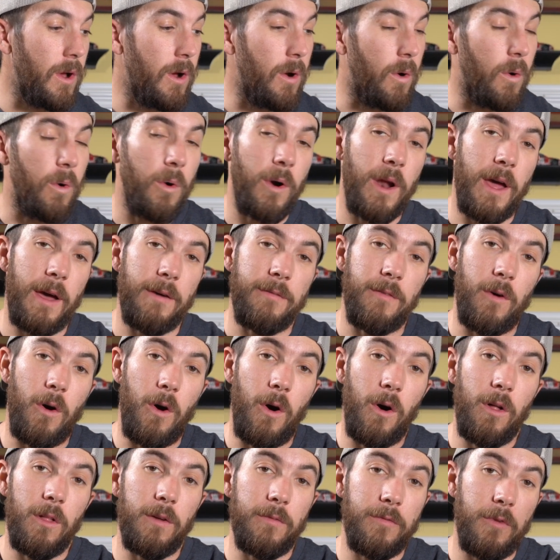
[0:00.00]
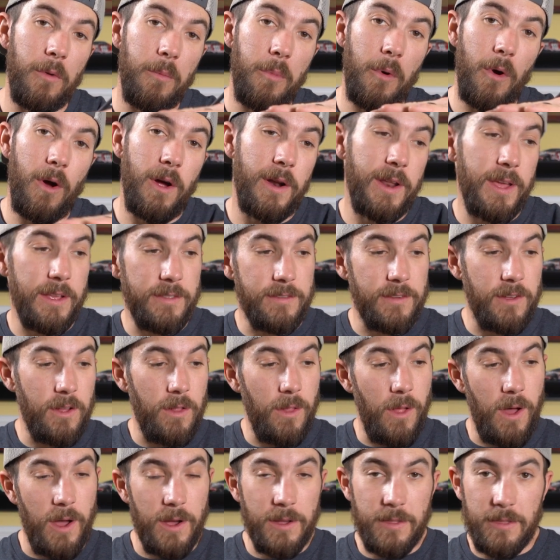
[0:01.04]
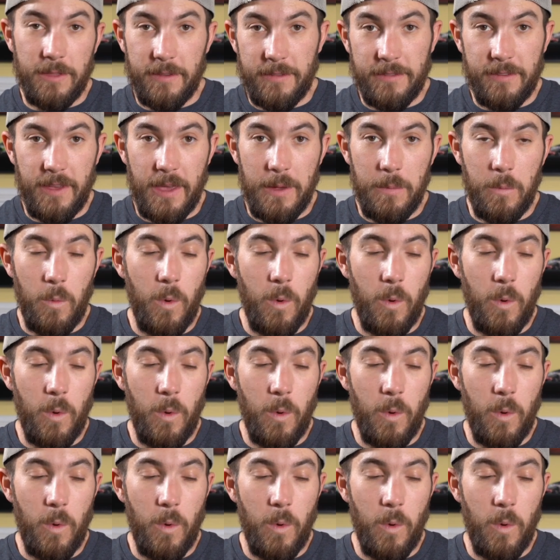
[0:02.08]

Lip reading: or have all of your broadheads clocked the same